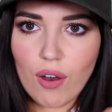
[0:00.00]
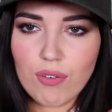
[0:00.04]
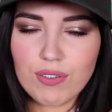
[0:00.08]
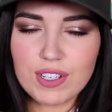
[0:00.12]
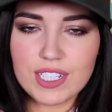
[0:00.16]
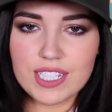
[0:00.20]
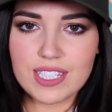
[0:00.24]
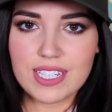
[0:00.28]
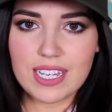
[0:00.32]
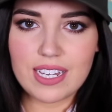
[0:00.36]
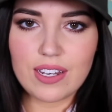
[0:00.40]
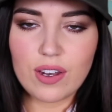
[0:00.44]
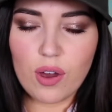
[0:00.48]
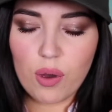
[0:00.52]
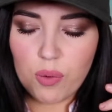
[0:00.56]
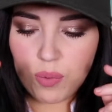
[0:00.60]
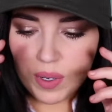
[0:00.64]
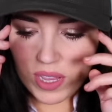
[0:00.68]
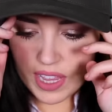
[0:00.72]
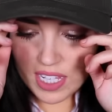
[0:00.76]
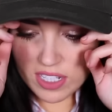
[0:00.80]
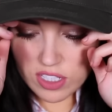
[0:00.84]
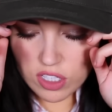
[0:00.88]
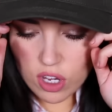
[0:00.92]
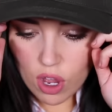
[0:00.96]
Obviously not
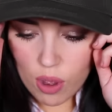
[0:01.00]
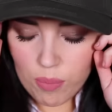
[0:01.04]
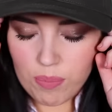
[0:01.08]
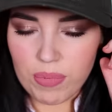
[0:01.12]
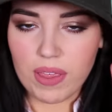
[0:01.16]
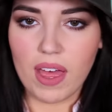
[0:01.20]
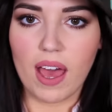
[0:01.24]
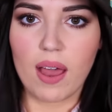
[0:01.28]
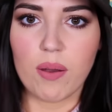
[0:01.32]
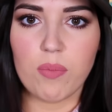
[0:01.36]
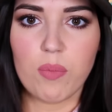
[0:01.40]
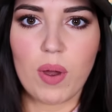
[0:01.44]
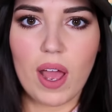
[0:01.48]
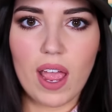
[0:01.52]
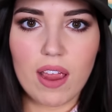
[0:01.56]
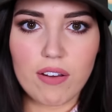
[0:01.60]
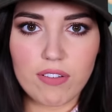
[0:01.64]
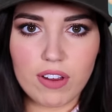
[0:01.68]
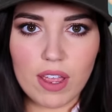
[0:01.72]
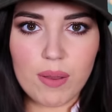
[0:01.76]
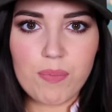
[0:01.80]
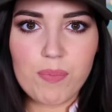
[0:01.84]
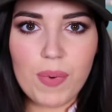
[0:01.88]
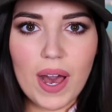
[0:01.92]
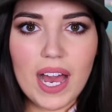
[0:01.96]
with the top that I'm
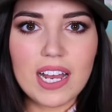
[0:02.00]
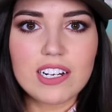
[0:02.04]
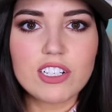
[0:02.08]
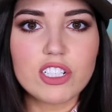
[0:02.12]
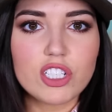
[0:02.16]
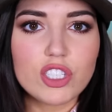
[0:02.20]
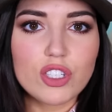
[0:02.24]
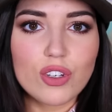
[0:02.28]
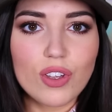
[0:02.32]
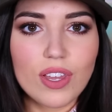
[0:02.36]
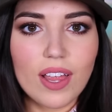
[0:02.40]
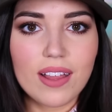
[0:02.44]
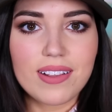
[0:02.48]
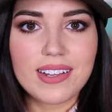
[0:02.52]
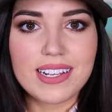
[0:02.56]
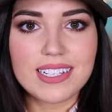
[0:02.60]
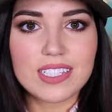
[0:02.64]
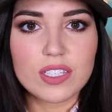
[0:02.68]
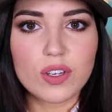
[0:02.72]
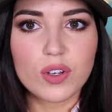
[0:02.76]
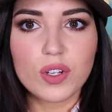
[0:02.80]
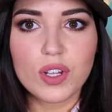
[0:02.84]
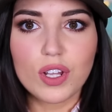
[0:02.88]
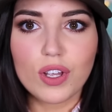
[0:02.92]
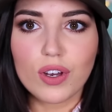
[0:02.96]
wearing, but I just thought that
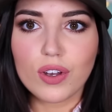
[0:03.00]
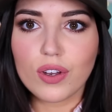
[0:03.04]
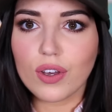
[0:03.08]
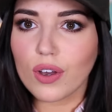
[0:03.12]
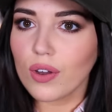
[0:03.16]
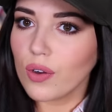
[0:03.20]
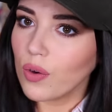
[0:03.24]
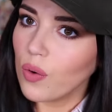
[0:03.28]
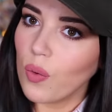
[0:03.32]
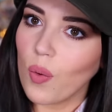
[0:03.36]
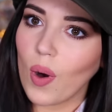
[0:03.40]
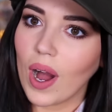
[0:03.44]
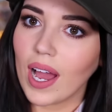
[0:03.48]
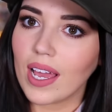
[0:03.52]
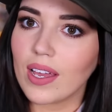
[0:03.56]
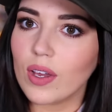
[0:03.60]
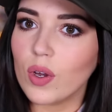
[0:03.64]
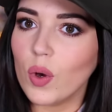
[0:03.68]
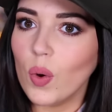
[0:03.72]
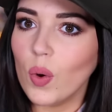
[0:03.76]
this could look quite